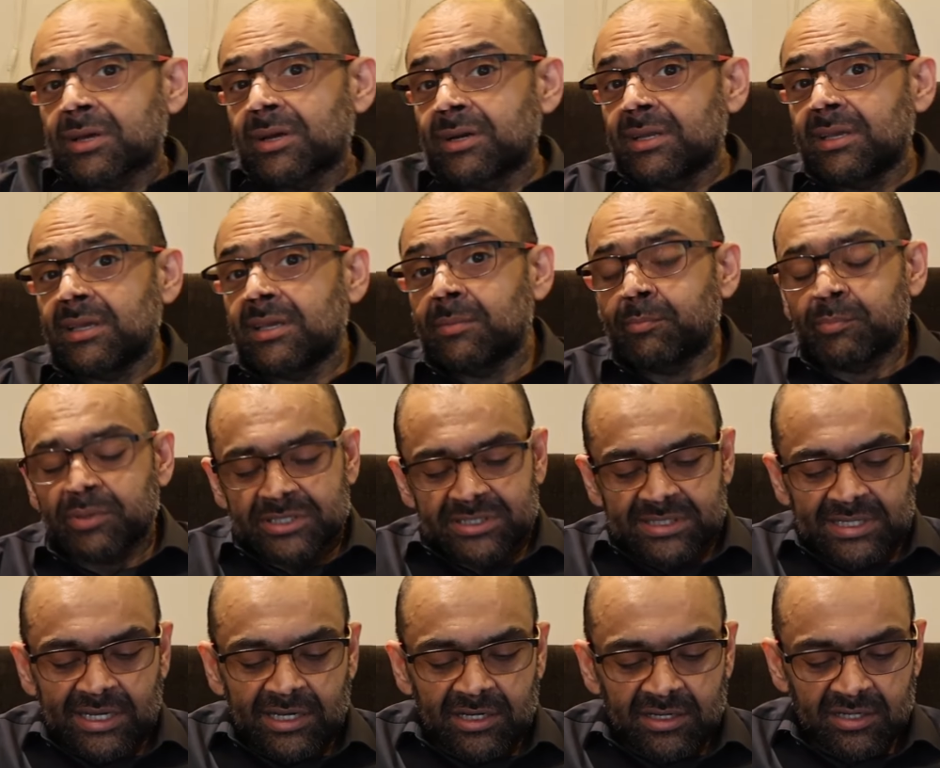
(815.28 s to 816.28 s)

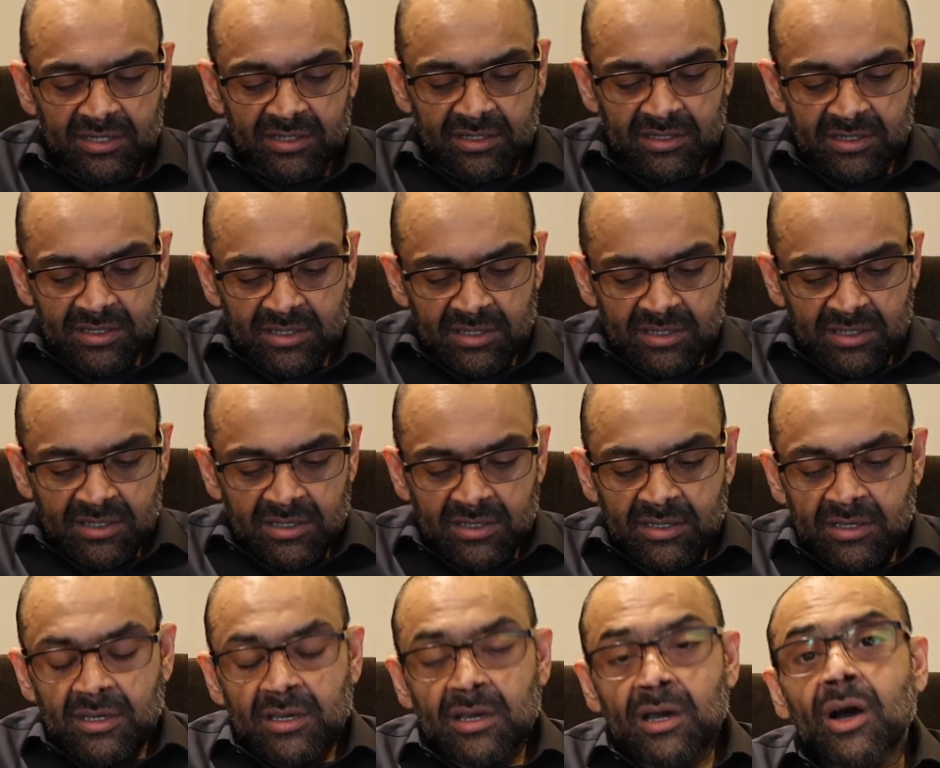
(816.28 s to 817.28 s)
30%
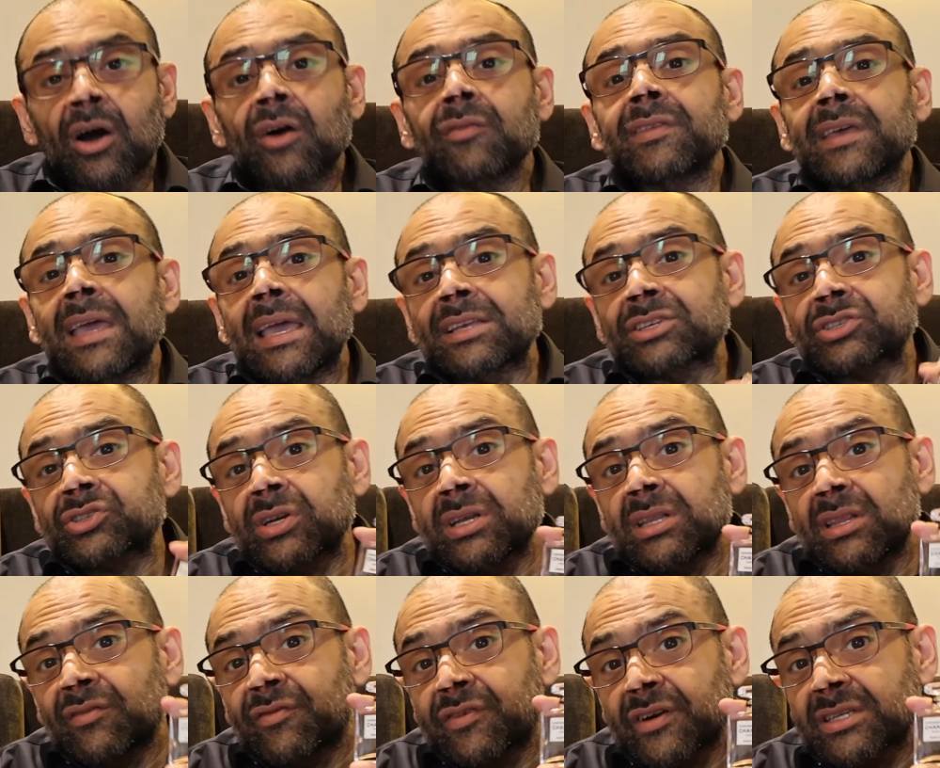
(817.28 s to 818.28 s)
of the
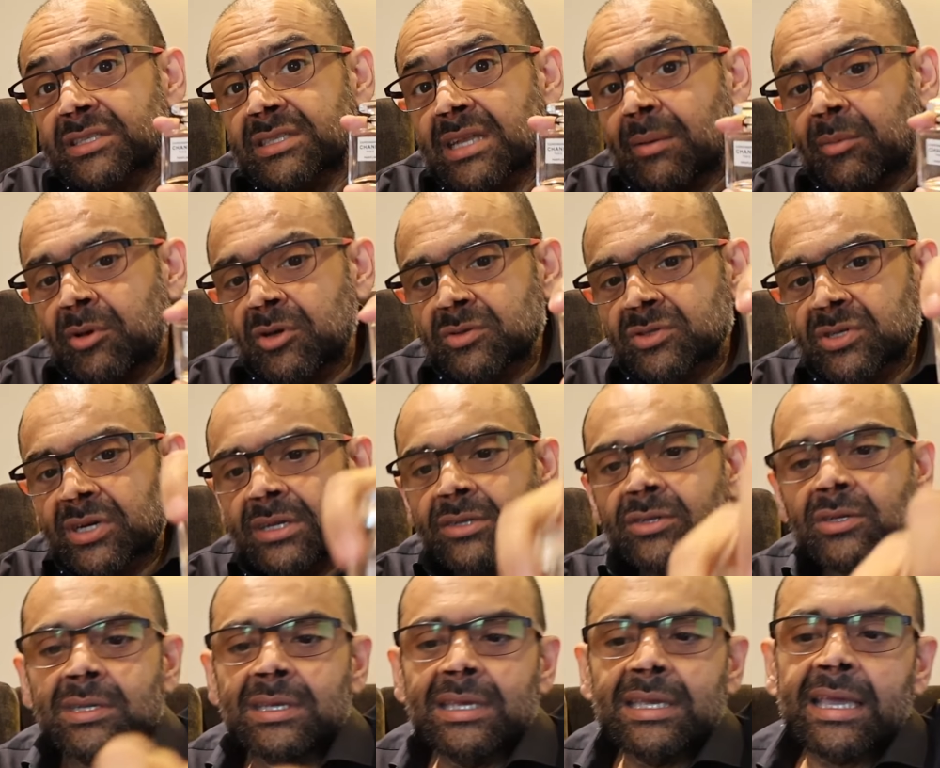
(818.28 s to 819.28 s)
extrait the first time I was trying
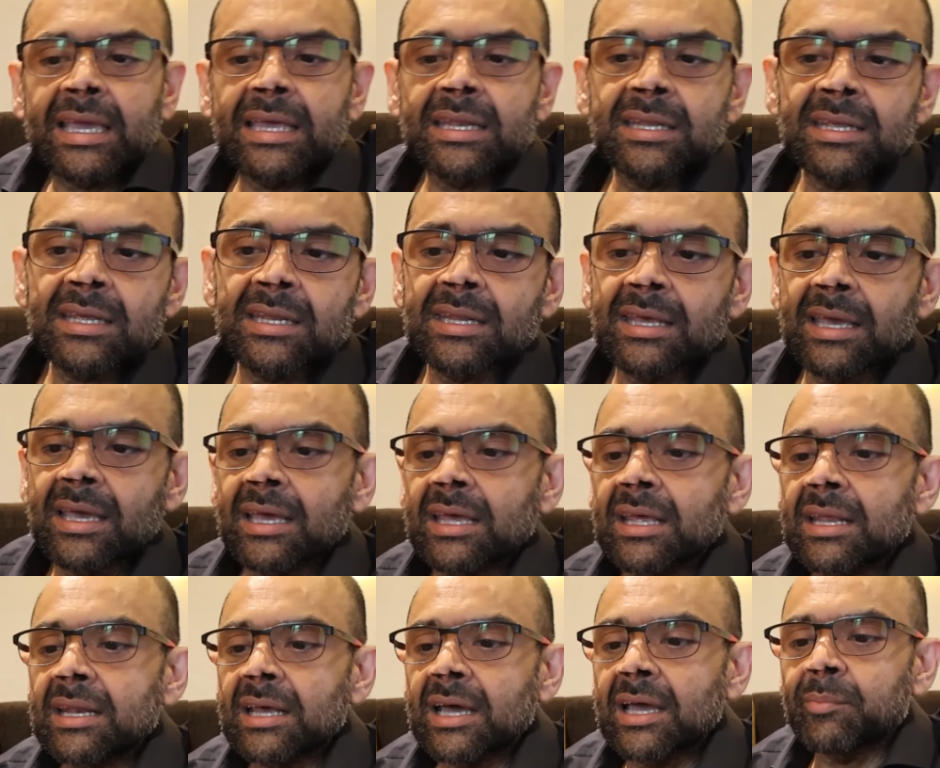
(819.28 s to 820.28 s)
to decant it,
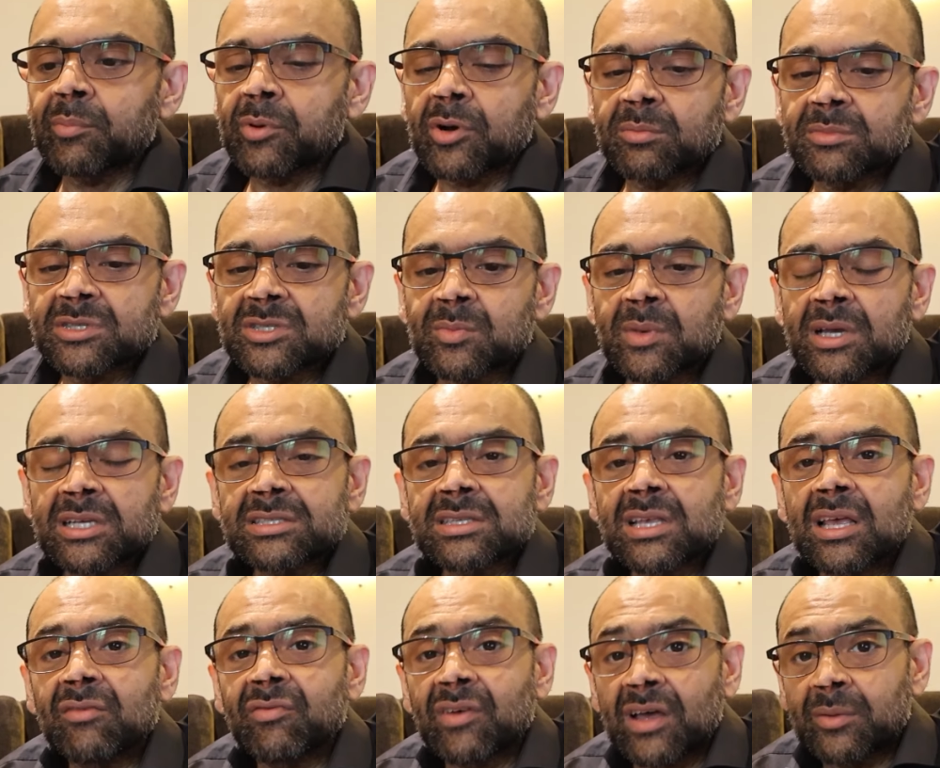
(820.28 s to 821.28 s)
and I promised
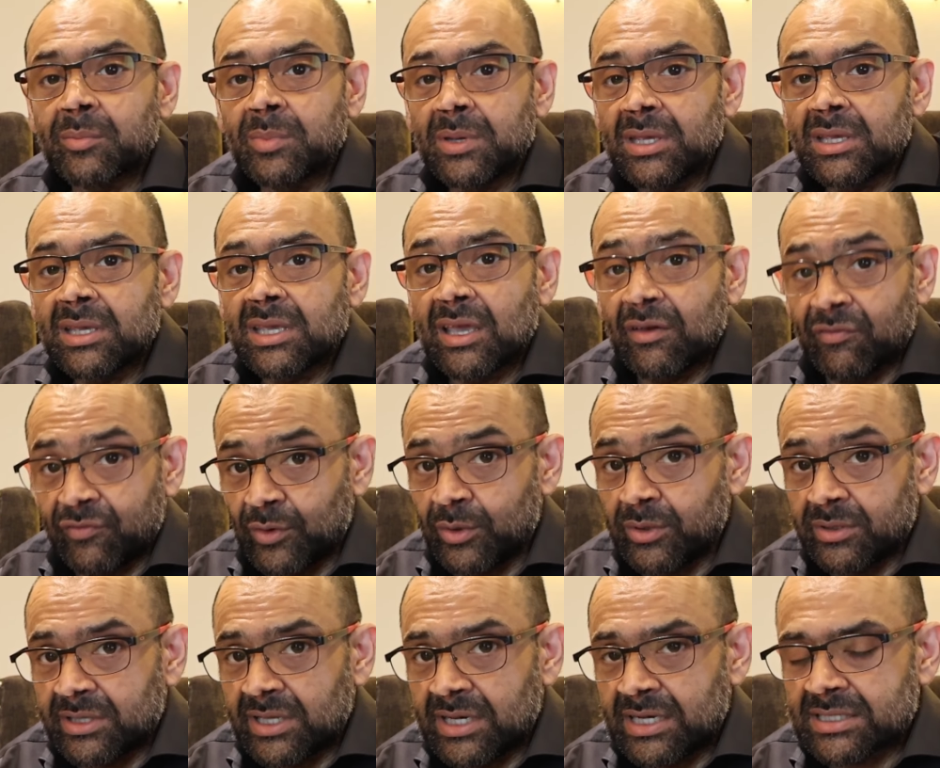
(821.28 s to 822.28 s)
myself I'd be careful
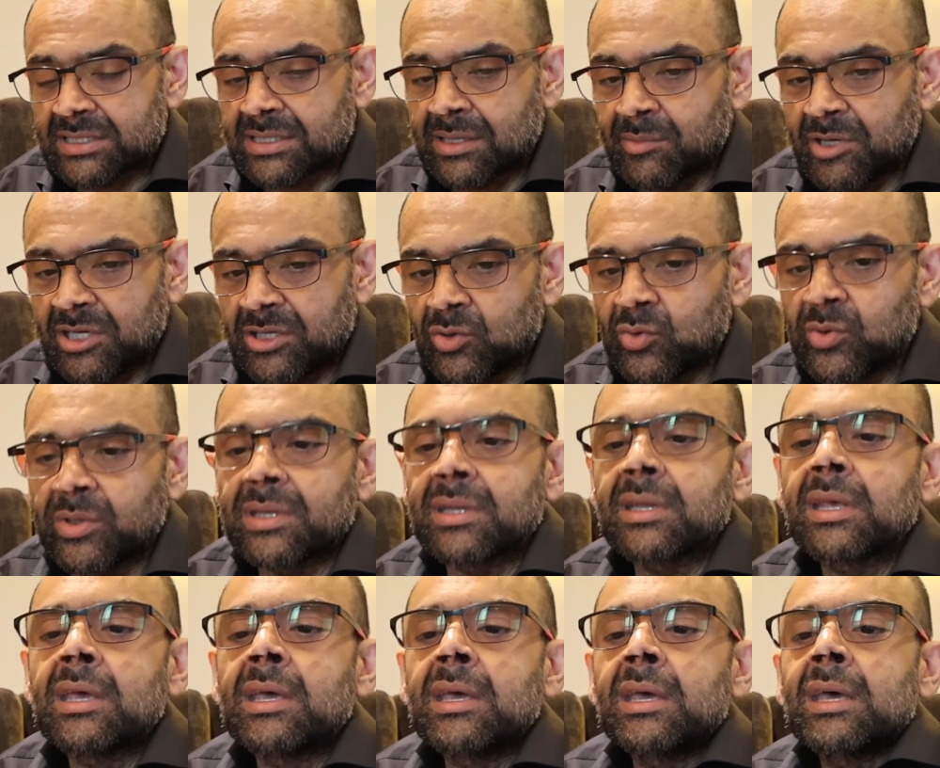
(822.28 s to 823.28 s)
the next time I do it.
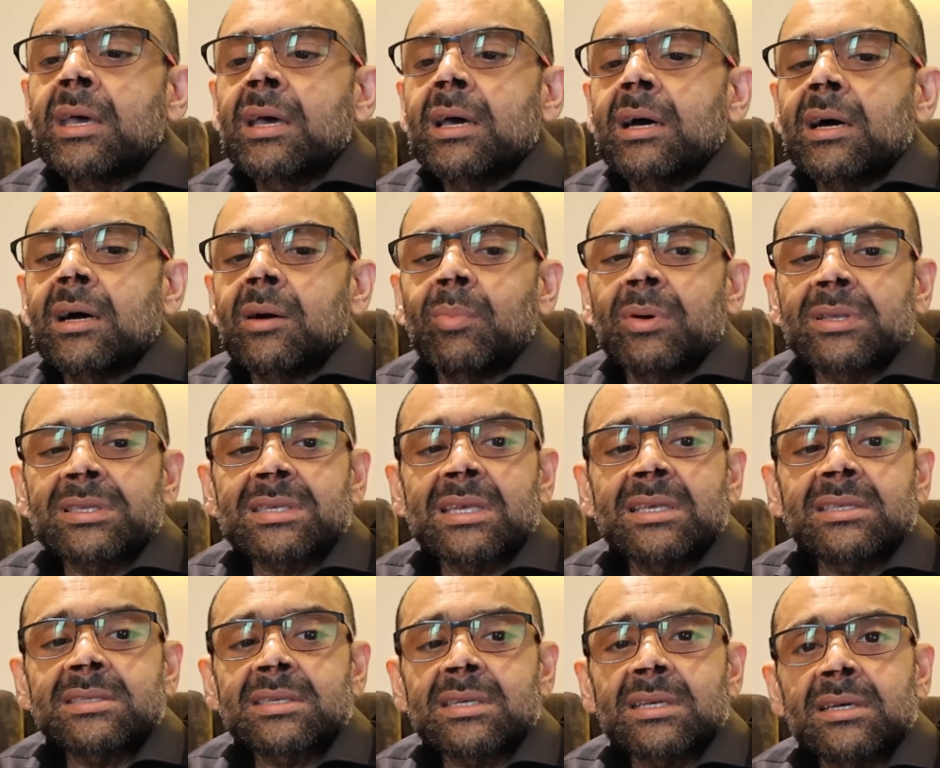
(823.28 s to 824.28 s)
But
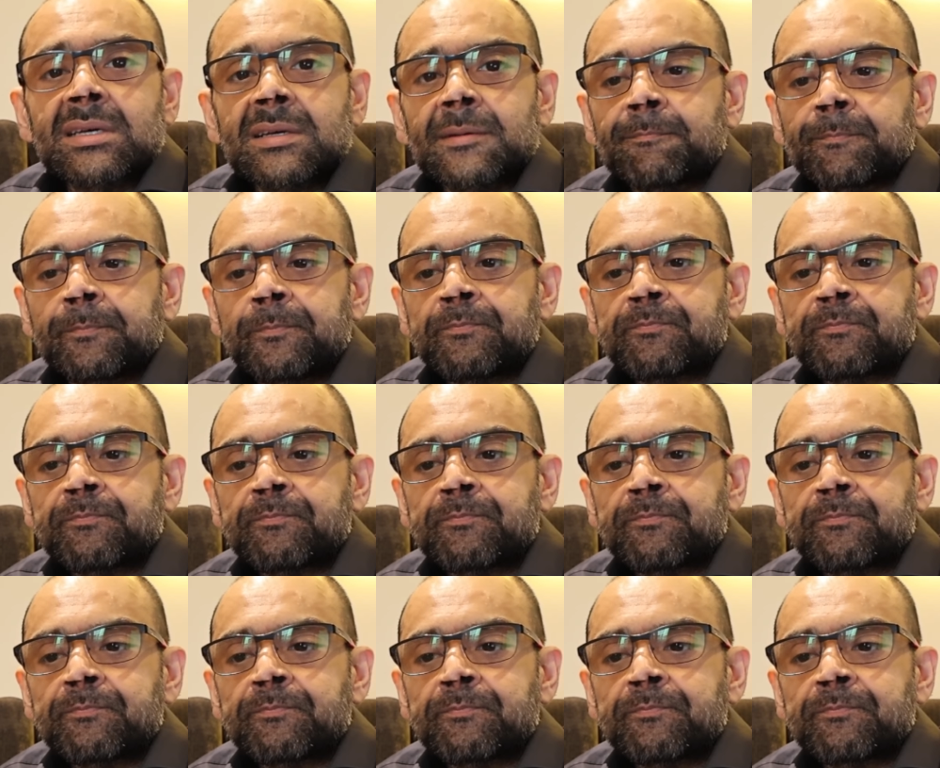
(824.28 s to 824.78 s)
since Oud